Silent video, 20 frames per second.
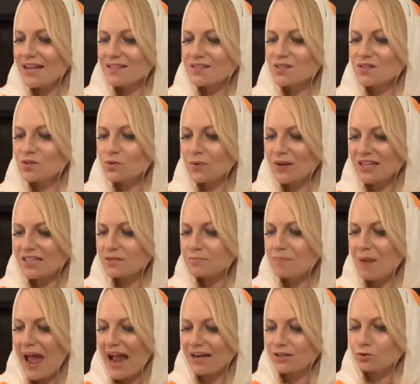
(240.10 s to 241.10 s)
squeaked
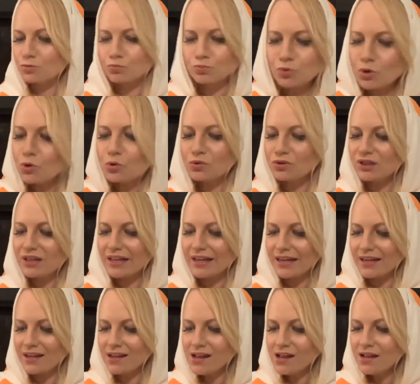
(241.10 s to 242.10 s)
back
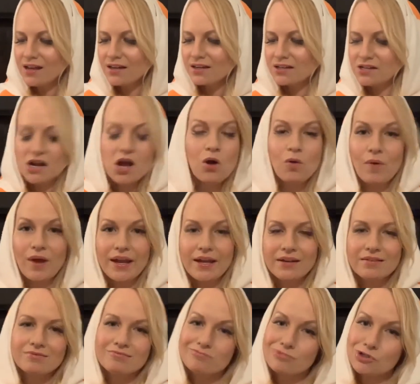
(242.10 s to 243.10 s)
rudely,
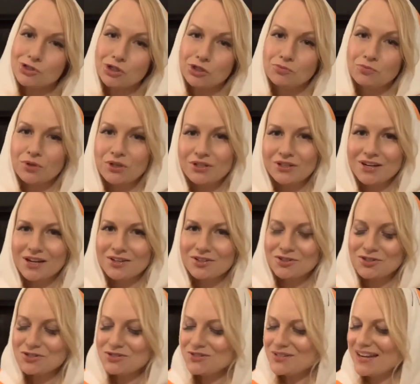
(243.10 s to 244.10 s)
knowing she wouldn't
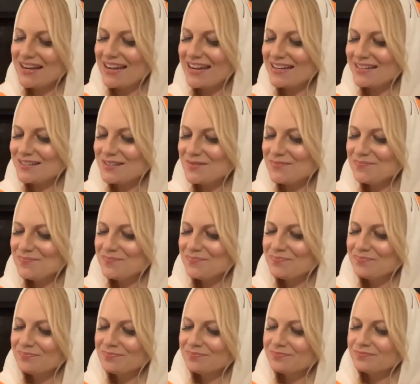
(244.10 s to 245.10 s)
understand.
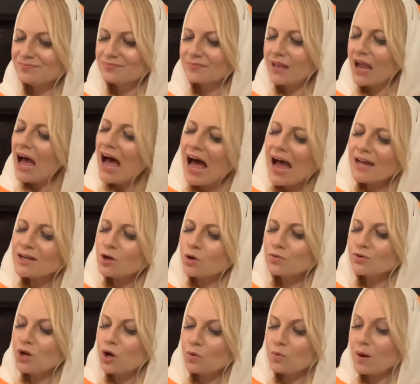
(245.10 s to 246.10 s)
I
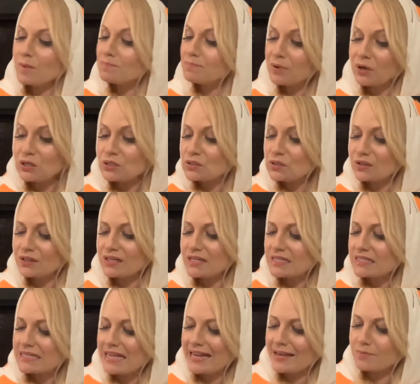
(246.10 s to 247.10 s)
don't know what Bert's gonna
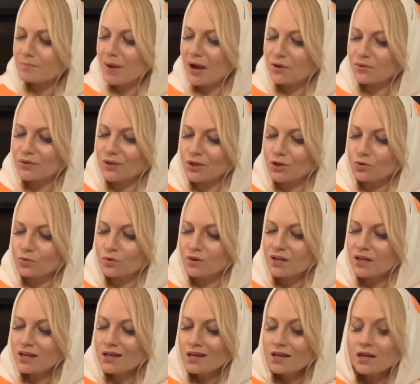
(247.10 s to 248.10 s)
say about you,
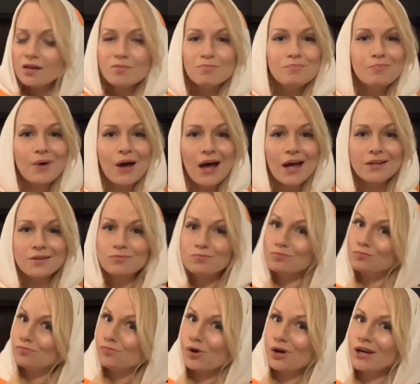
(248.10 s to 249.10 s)
but
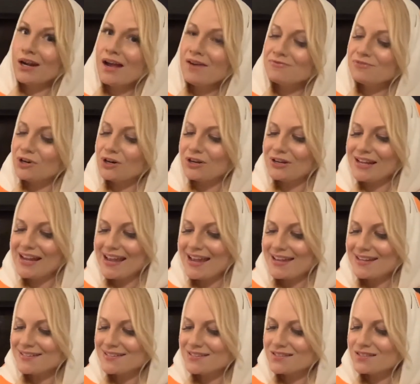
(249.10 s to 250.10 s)
whatever it
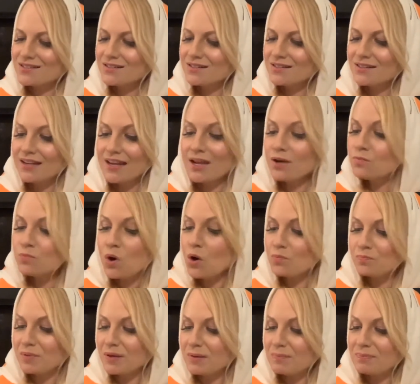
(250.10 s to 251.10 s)
is, it
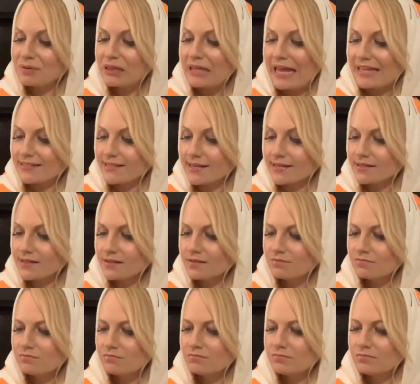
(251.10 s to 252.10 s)
won't be pleasant.
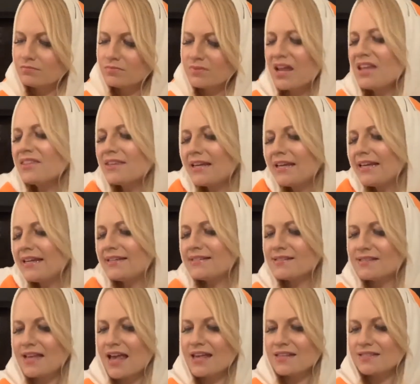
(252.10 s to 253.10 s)
Nothing he
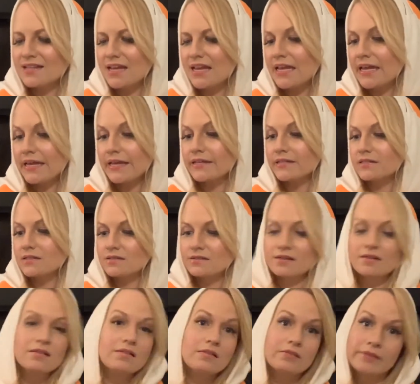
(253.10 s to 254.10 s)
says is
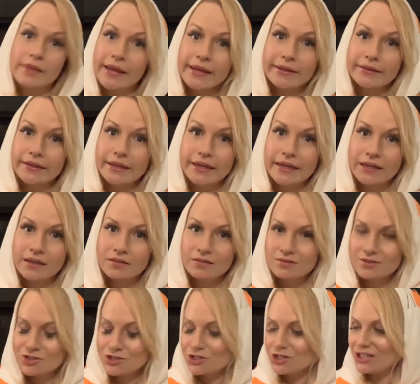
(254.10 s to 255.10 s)
lately,
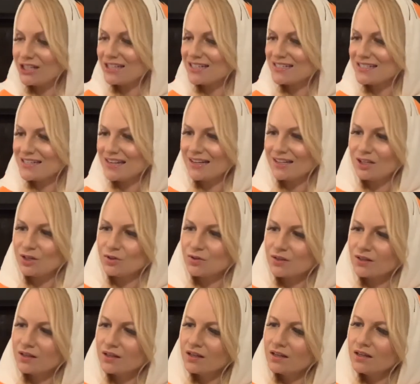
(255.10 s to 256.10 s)
she continued.
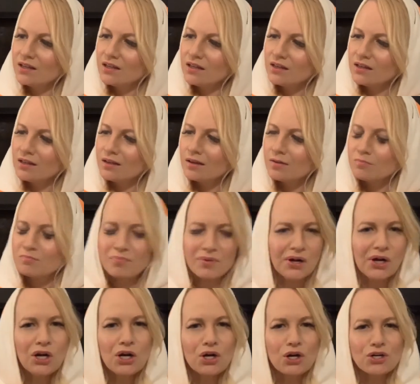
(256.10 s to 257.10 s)

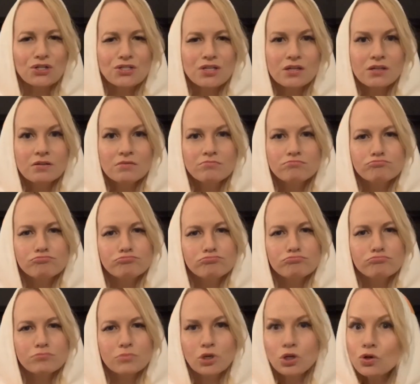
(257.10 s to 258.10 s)
Bert?
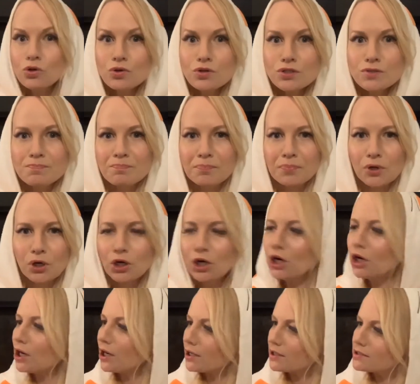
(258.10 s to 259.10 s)
Who's
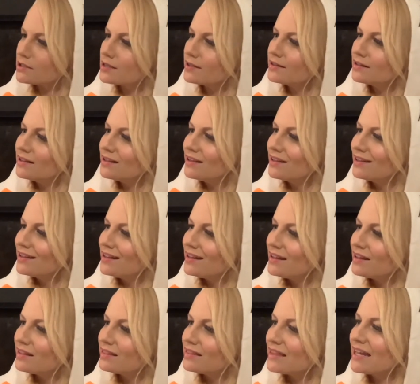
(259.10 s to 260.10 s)
Bert?
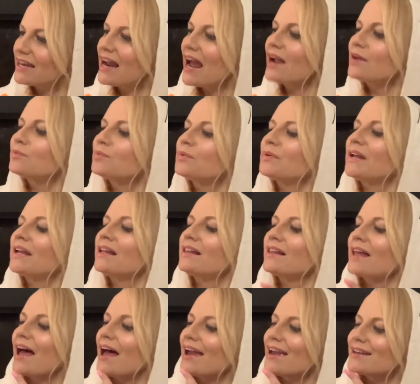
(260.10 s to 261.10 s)
Then I
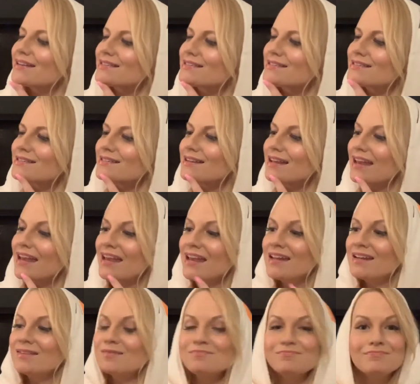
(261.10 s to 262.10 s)
realized
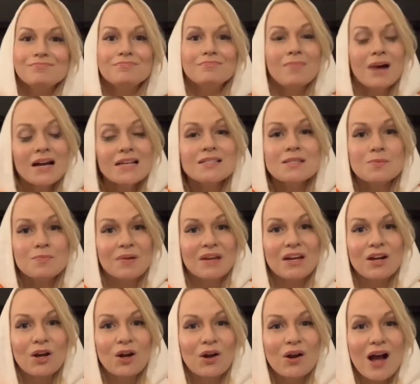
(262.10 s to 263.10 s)
it must be
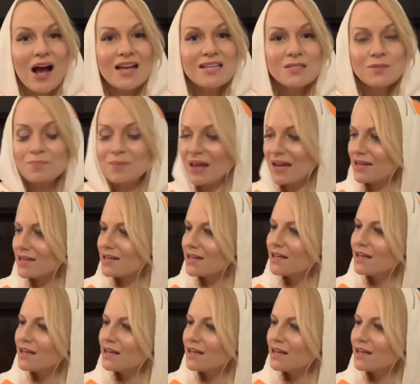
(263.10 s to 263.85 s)
her husband